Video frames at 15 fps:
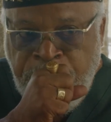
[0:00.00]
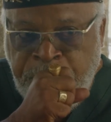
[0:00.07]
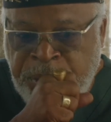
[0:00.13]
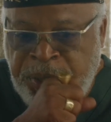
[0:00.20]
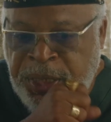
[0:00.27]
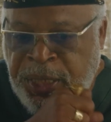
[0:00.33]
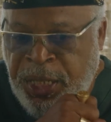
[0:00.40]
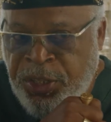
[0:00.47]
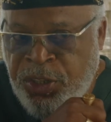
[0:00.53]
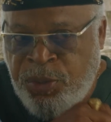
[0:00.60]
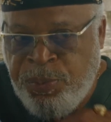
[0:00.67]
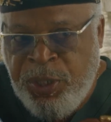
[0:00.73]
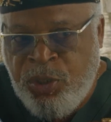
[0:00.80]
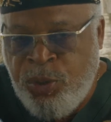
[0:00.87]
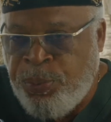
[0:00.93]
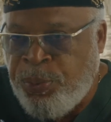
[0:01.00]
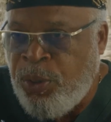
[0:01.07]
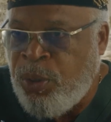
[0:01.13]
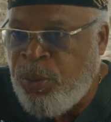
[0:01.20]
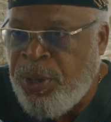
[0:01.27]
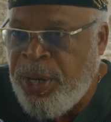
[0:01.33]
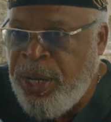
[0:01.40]
put together a special
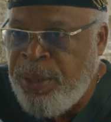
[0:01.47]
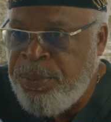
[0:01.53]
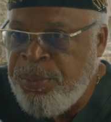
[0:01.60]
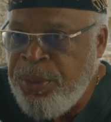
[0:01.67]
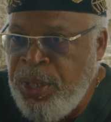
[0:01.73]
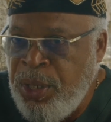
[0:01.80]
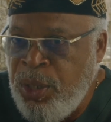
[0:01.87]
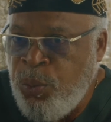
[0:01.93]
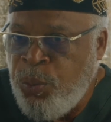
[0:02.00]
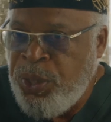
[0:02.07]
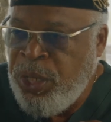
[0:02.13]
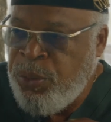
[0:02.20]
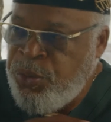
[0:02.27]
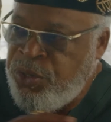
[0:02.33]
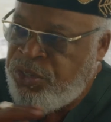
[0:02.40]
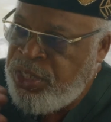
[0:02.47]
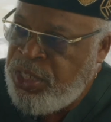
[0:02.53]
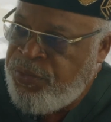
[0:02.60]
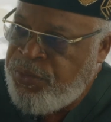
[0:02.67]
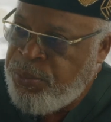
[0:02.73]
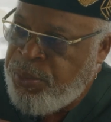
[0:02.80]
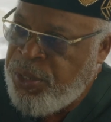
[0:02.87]
program where they
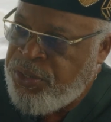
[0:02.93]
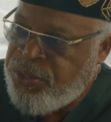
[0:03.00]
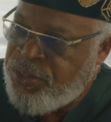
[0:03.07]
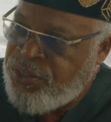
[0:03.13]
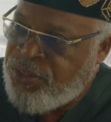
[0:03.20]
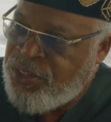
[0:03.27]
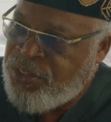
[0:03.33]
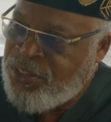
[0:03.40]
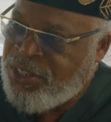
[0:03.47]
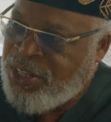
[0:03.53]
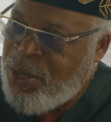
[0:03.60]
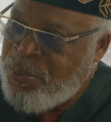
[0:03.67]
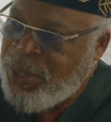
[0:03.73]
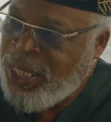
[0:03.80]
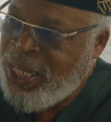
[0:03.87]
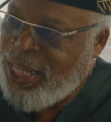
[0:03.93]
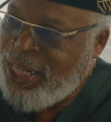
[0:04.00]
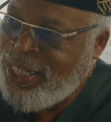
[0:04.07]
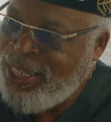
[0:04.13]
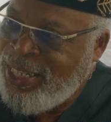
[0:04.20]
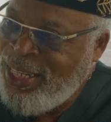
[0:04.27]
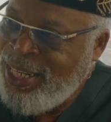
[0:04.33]
received the brothers and sisters coming
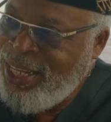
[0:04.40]
in